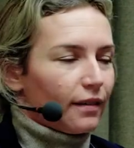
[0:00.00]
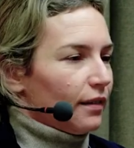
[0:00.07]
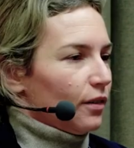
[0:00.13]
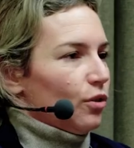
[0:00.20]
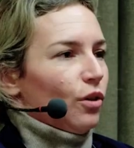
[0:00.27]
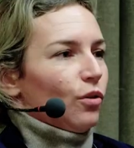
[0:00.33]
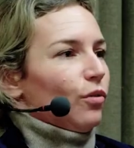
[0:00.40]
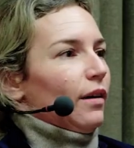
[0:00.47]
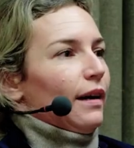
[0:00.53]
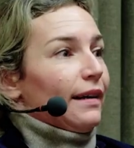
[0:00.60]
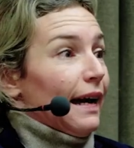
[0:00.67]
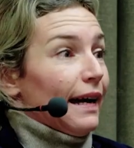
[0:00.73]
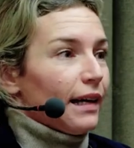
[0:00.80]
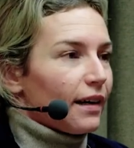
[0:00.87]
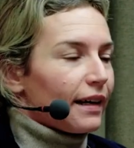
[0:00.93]
you know, and
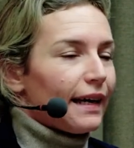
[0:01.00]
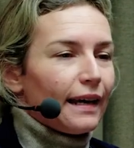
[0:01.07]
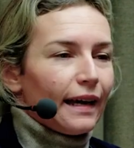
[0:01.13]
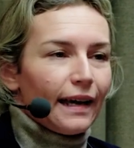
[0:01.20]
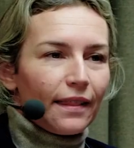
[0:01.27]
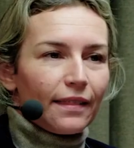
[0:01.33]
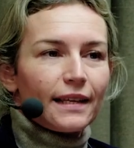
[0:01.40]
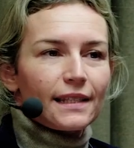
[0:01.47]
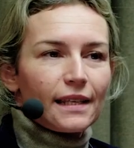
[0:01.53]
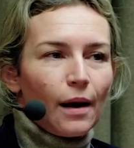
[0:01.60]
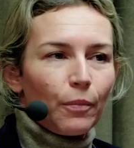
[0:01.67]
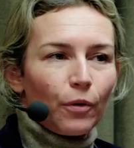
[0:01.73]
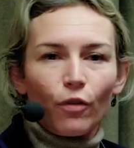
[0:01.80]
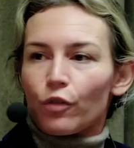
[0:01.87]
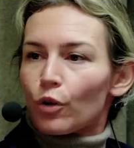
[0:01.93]
I again, I had the
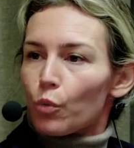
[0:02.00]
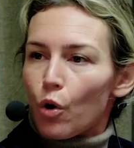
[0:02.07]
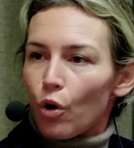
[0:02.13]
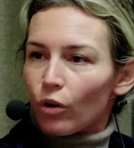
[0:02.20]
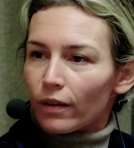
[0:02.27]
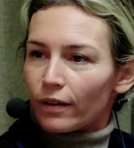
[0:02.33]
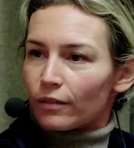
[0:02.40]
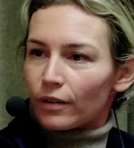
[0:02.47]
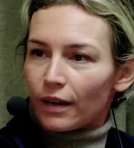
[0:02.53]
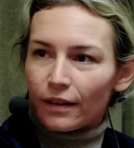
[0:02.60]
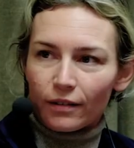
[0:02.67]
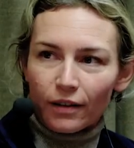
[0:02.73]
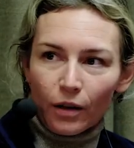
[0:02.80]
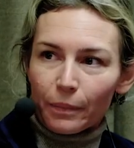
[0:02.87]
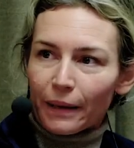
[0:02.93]
example of the wall
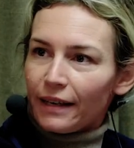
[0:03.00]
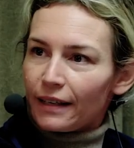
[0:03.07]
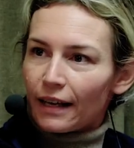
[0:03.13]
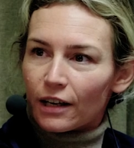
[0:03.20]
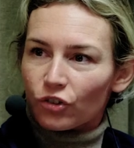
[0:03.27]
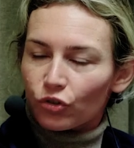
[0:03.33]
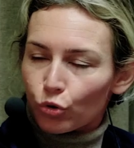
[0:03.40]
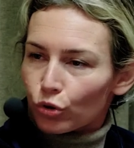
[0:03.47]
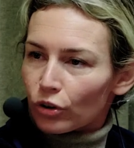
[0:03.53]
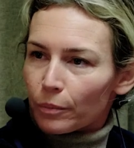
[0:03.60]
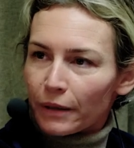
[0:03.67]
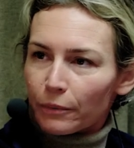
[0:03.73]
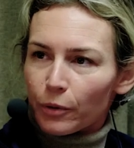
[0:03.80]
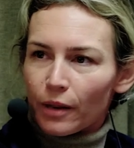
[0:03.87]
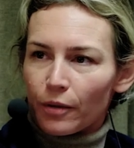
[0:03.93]
and Albania and shooting
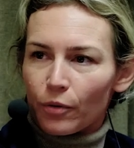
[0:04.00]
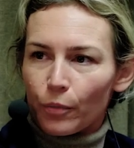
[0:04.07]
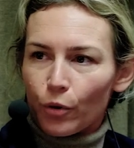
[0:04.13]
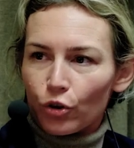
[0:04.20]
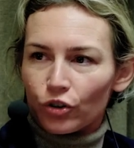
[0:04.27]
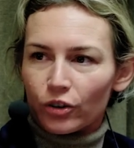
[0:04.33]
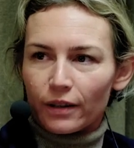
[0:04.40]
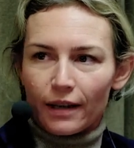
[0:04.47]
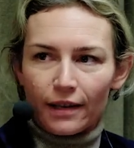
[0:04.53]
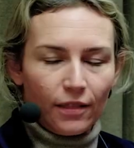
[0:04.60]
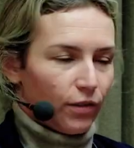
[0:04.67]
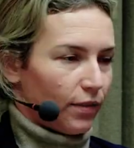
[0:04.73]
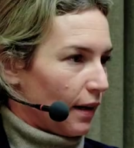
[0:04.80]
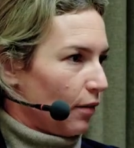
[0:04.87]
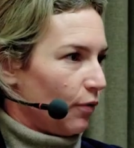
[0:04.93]
people at the border. And I
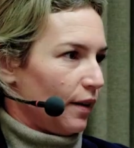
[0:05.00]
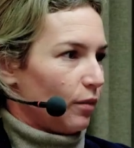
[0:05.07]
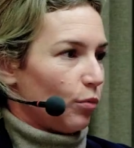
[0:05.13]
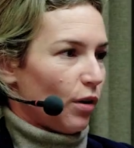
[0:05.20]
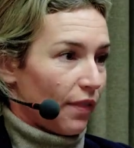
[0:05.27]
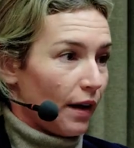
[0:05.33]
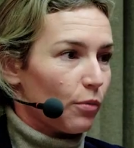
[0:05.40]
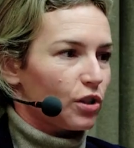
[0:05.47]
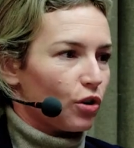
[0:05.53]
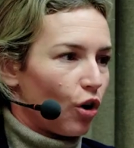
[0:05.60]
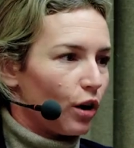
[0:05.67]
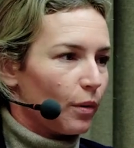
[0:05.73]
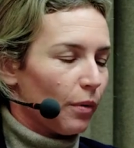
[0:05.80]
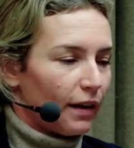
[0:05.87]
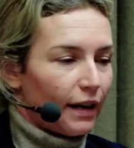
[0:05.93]
felt, well, that was
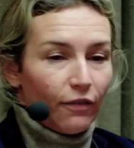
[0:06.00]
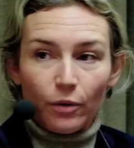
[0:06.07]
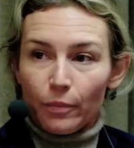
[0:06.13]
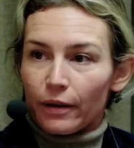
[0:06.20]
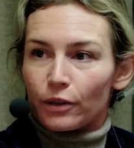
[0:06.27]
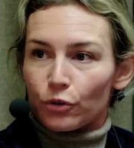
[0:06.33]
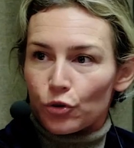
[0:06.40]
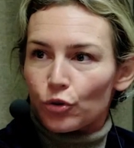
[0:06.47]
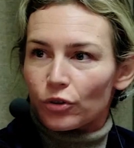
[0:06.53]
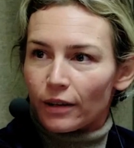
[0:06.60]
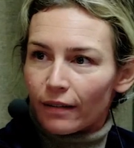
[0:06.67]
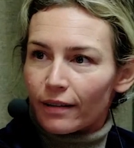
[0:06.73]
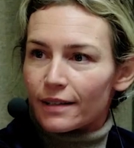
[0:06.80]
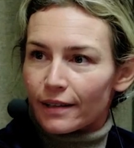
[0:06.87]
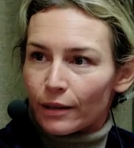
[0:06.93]
horrible. And everybody used to
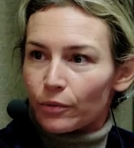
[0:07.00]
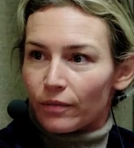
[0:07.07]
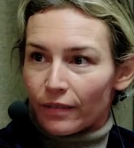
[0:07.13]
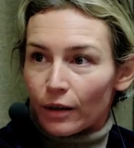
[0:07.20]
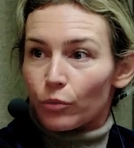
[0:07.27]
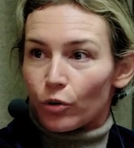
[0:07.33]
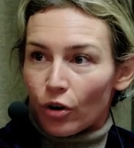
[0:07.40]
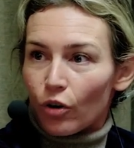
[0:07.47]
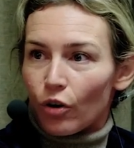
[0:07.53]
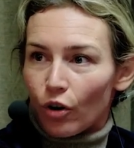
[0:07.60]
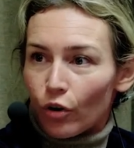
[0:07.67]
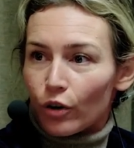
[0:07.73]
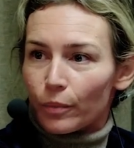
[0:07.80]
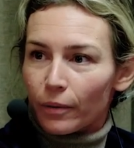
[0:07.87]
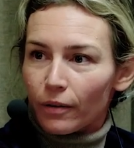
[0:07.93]
tell us that were
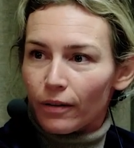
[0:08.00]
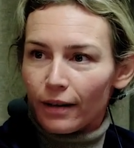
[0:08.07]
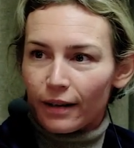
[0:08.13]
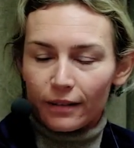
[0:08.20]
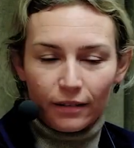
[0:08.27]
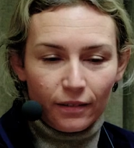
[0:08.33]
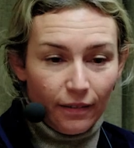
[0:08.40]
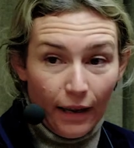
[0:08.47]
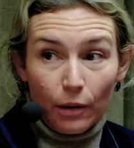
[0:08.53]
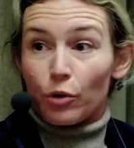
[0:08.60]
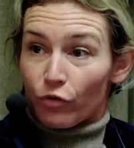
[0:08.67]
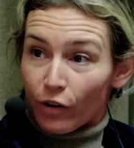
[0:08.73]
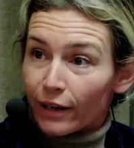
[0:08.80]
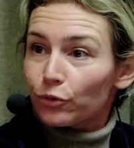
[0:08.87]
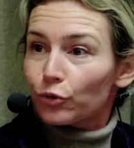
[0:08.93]
horrible. And they
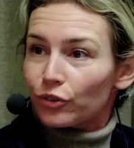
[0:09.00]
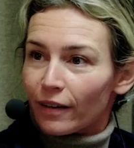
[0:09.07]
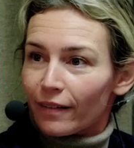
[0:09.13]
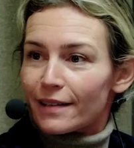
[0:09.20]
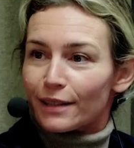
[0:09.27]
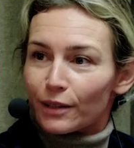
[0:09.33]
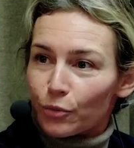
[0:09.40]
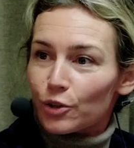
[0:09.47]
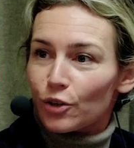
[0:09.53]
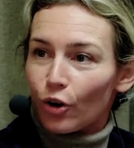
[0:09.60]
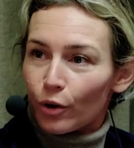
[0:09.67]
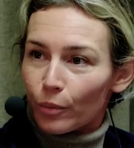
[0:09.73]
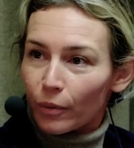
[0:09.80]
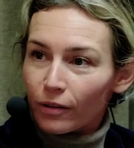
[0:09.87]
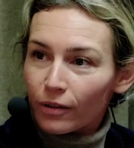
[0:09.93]
were right to tell us that it was
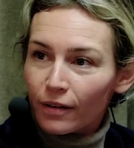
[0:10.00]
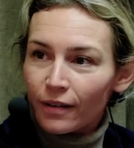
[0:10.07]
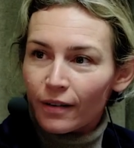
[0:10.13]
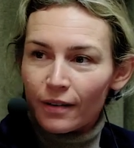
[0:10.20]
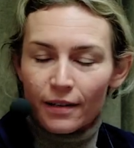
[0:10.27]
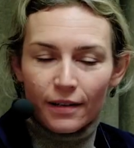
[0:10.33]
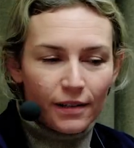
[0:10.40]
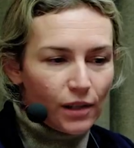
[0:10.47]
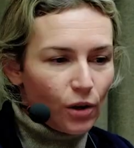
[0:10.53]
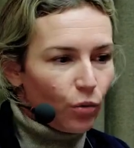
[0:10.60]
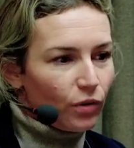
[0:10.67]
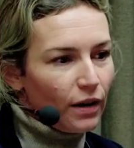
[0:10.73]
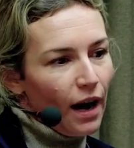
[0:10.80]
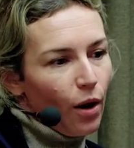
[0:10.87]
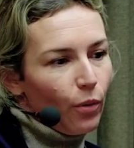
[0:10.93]
horrible. So
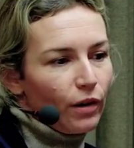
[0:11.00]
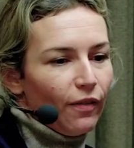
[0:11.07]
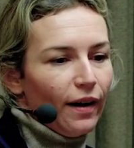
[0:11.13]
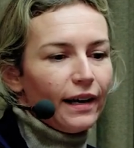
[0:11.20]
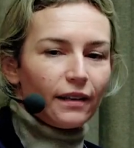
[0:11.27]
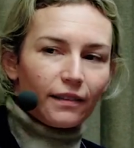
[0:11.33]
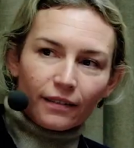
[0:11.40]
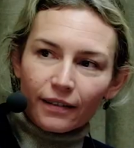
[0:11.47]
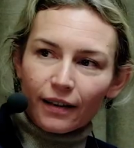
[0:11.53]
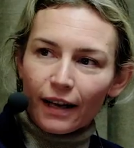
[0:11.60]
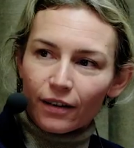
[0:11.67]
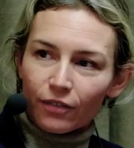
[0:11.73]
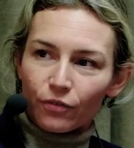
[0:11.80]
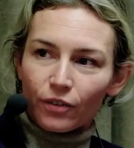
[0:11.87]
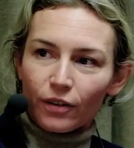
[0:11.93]
now if I
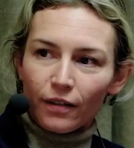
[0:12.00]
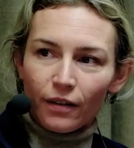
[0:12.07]
kind of